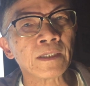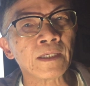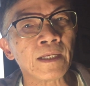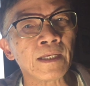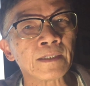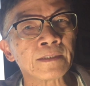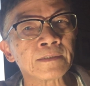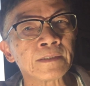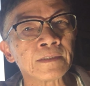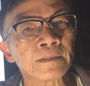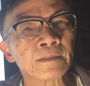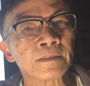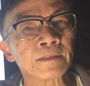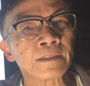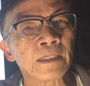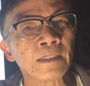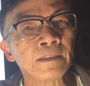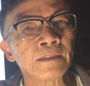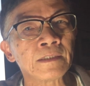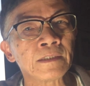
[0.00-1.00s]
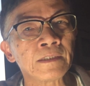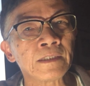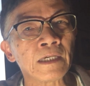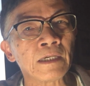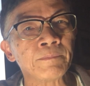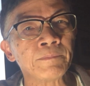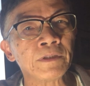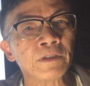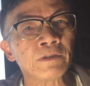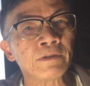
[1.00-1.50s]
Excitatory
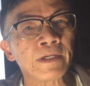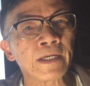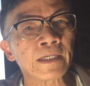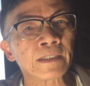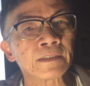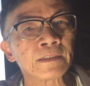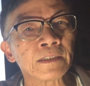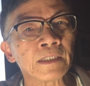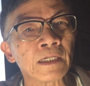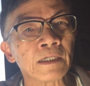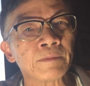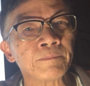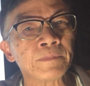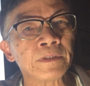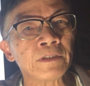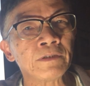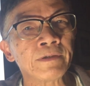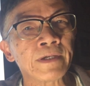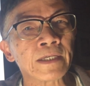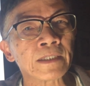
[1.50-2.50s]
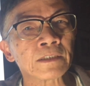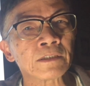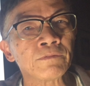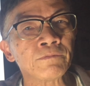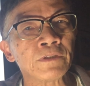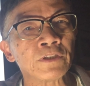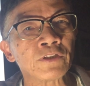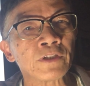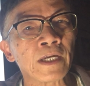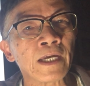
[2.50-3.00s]
amino acids are amino acids
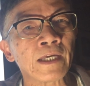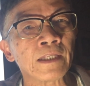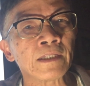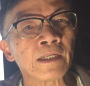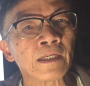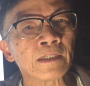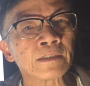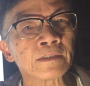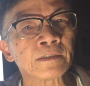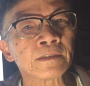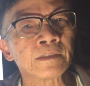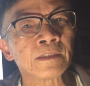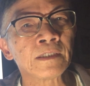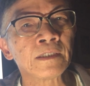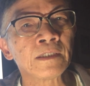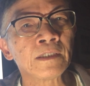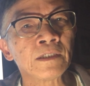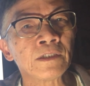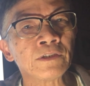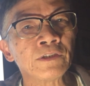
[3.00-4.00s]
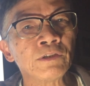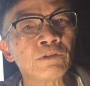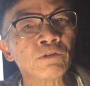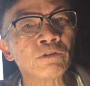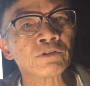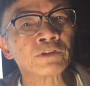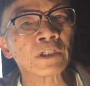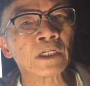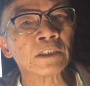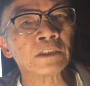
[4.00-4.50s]
which act as
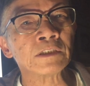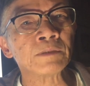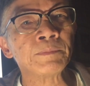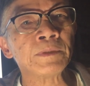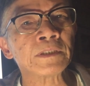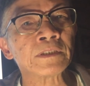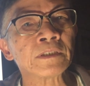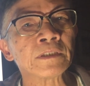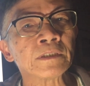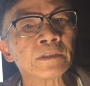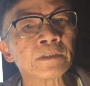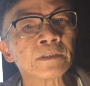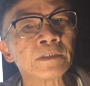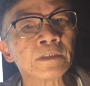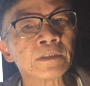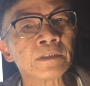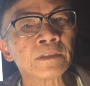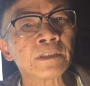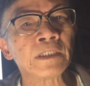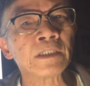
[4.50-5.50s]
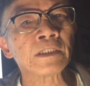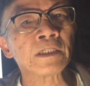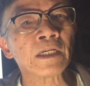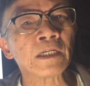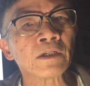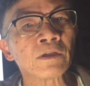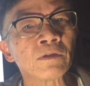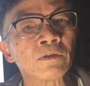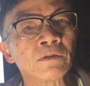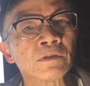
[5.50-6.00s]
neurotransmitters. They
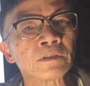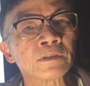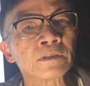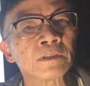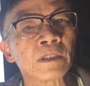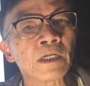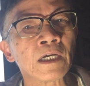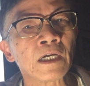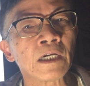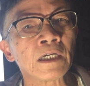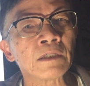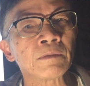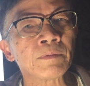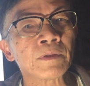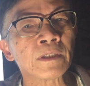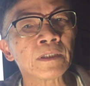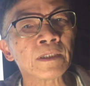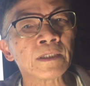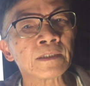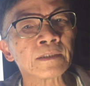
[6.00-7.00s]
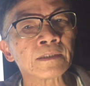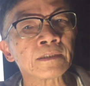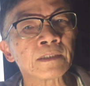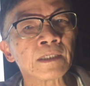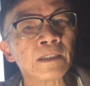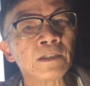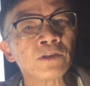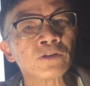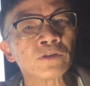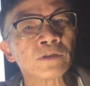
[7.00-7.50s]
can cause
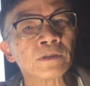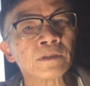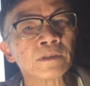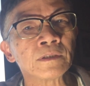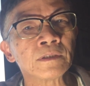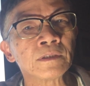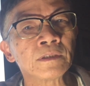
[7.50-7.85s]
hyperexcitation